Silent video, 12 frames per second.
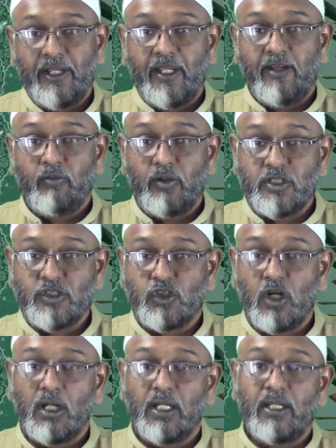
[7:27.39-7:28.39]
If we're
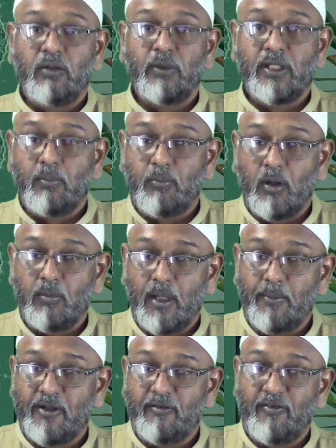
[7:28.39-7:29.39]
struggling with a
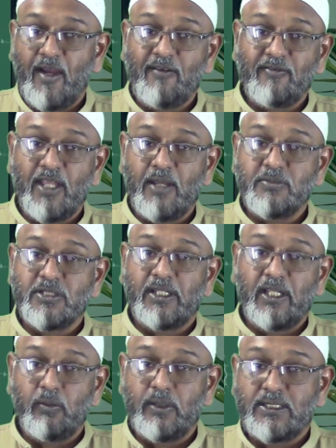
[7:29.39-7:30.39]
problem and 5 times a
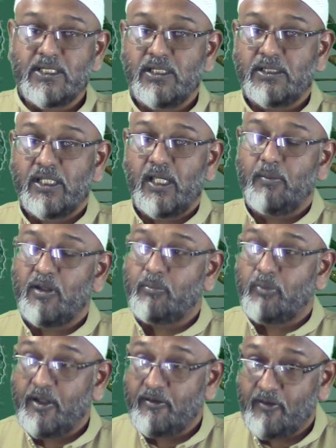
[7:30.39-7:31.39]
day we turn to Him and
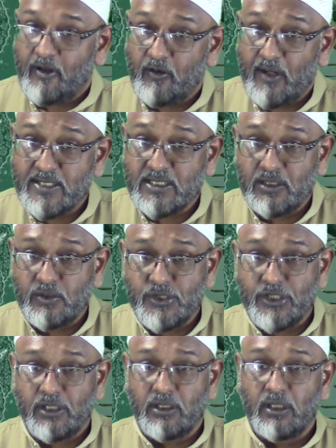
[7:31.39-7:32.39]
pray for a
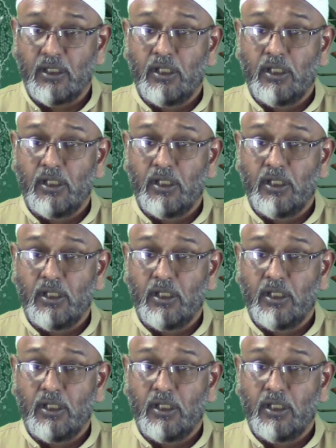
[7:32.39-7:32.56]
resolution,